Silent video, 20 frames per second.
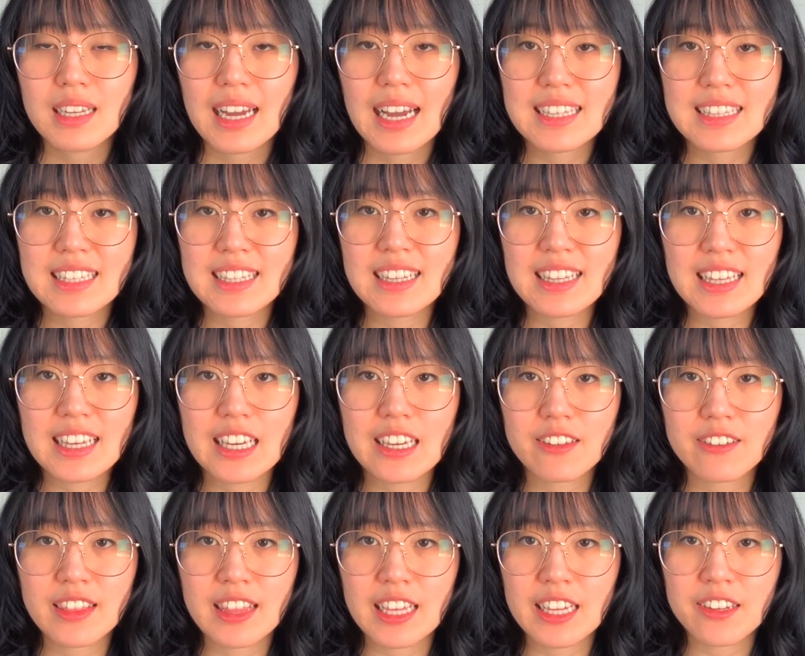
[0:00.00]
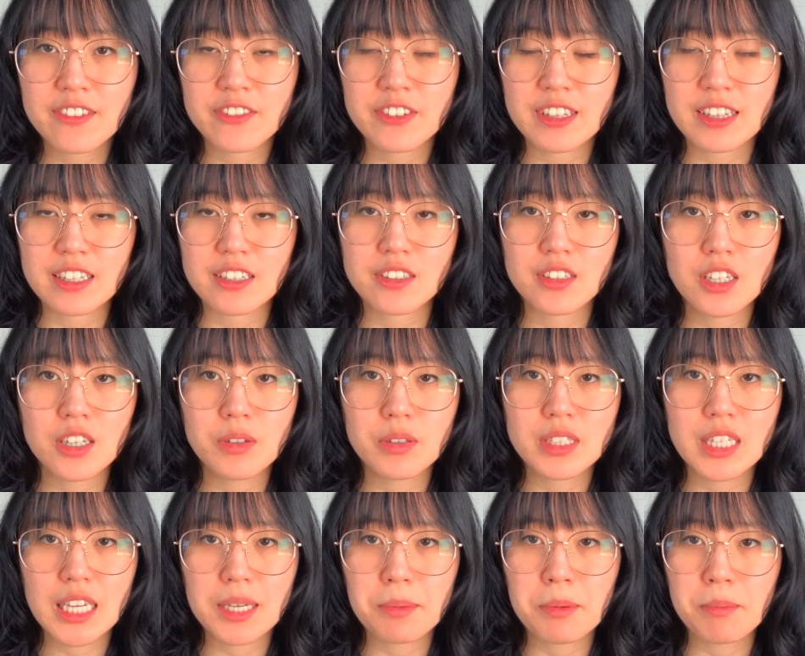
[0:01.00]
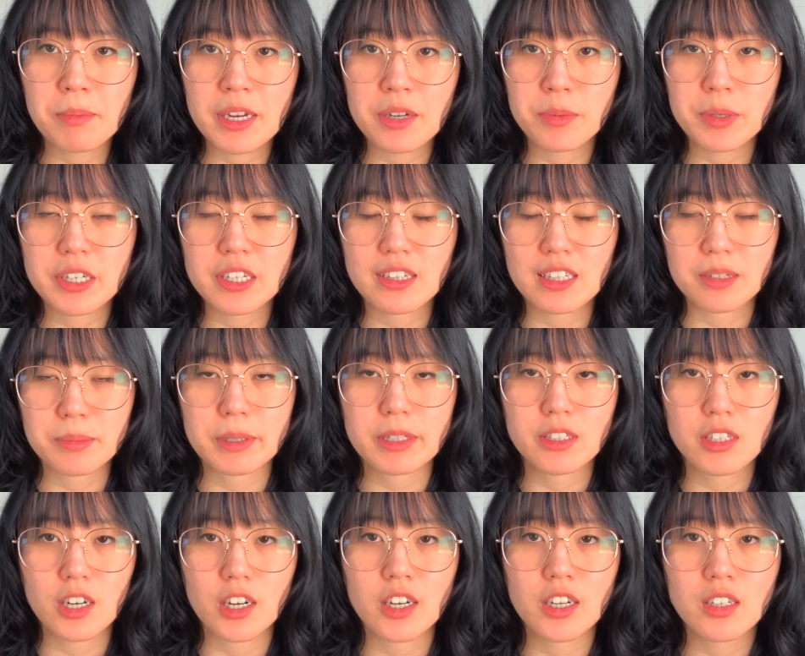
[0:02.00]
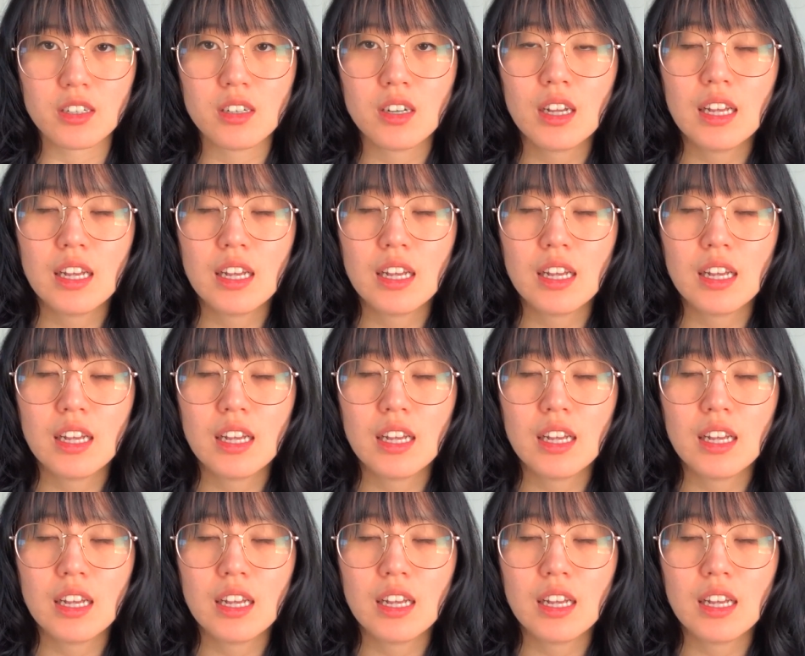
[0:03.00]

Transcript: I think the key thing for this though is to keep in mind where your limits are.